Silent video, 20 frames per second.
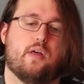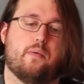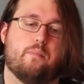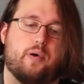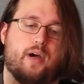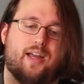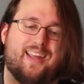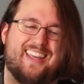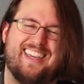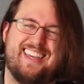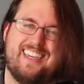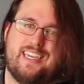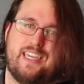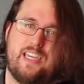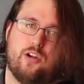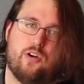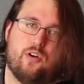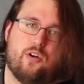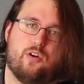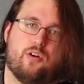But
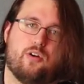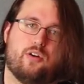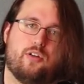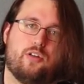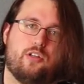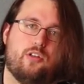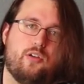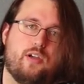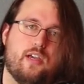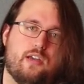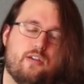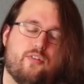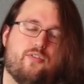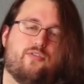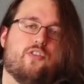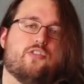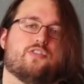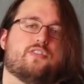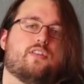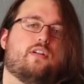here, you get your
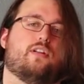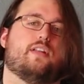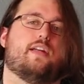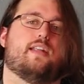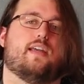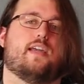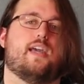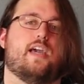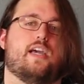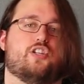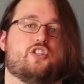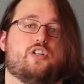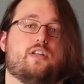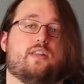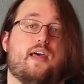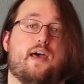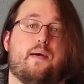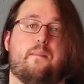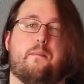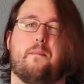first little
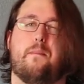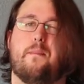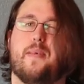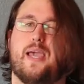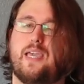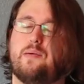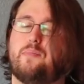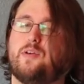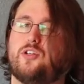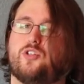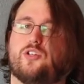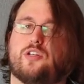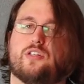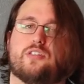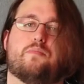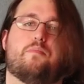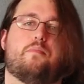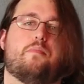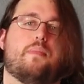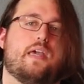indication that maybe,
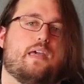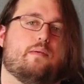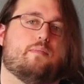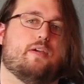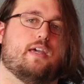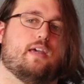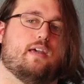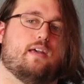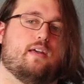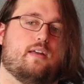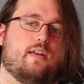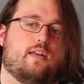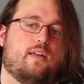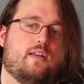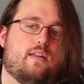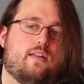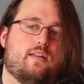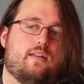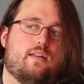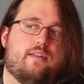just maybe,
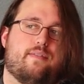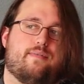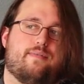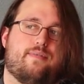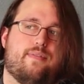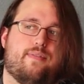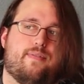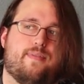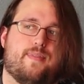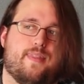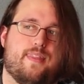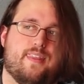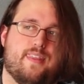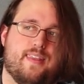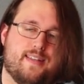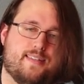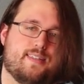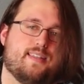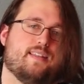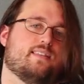
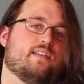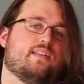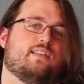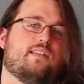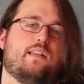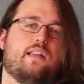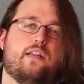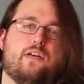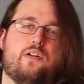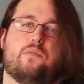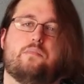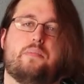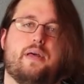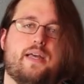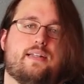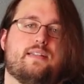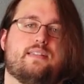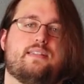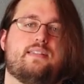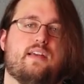this is a little
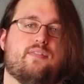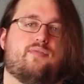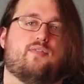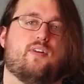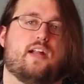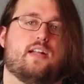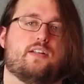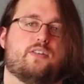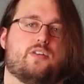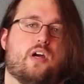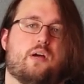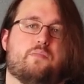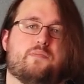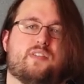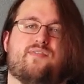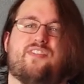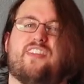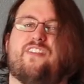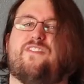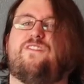bit different in
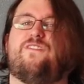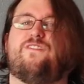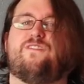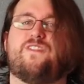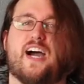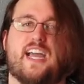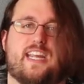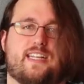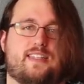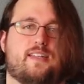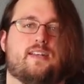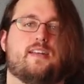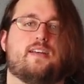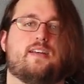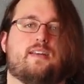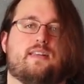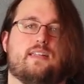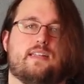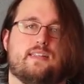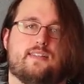terms of the fight
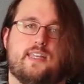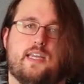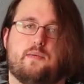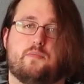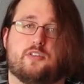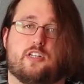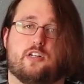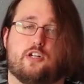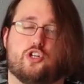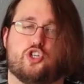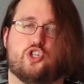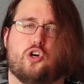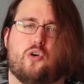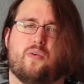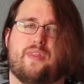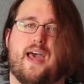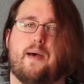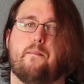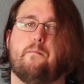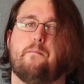this team is going to
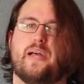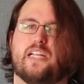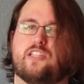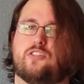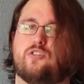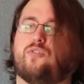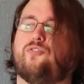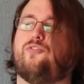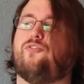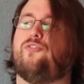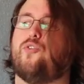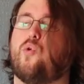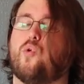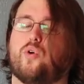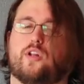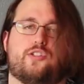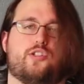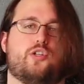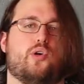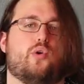show. That mental
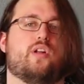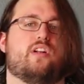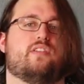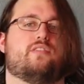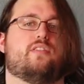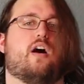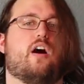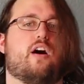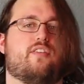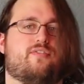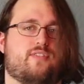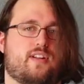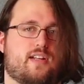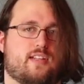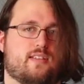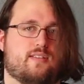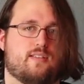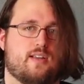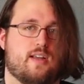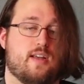fortitude and
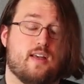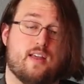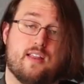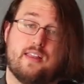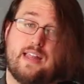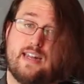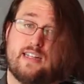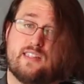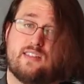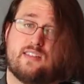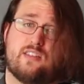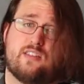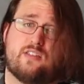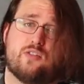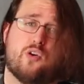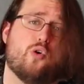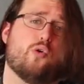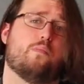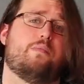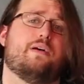toughness that had
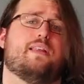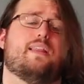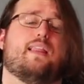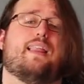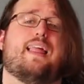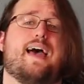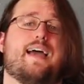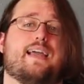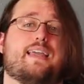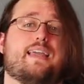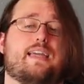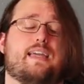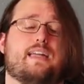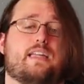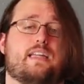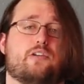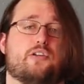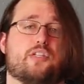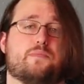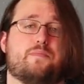so been lacking
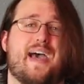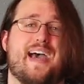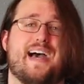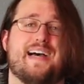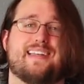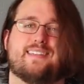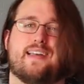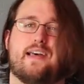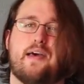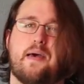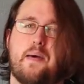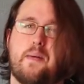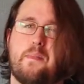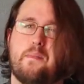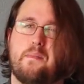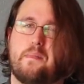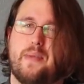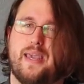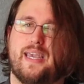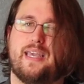in years past,
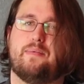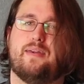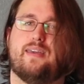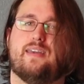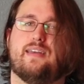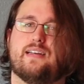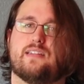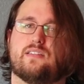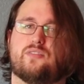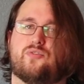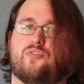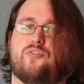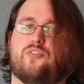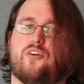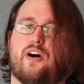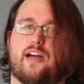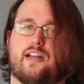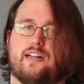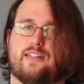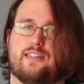maybe it's
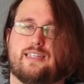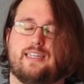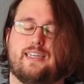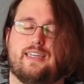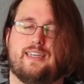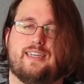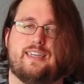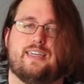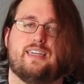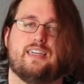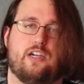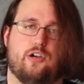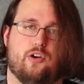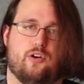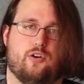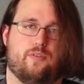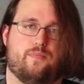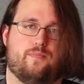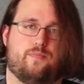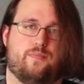finally
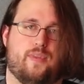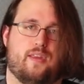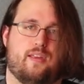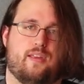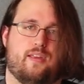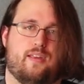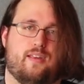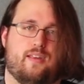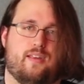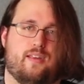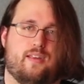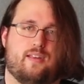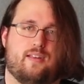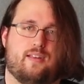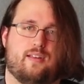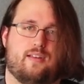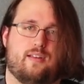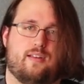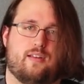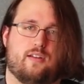here.
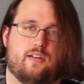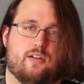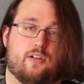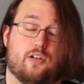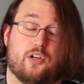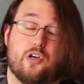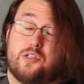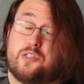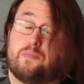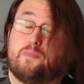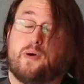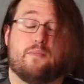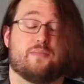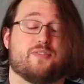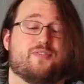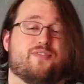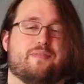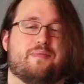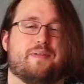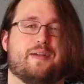
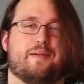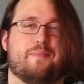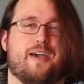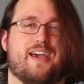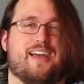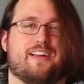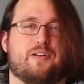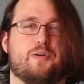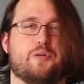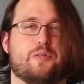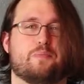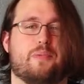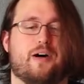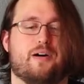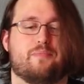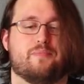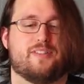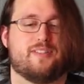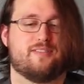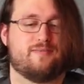Goosebumps for me, man.
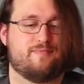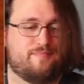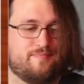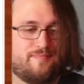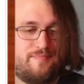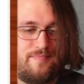Goosebumps.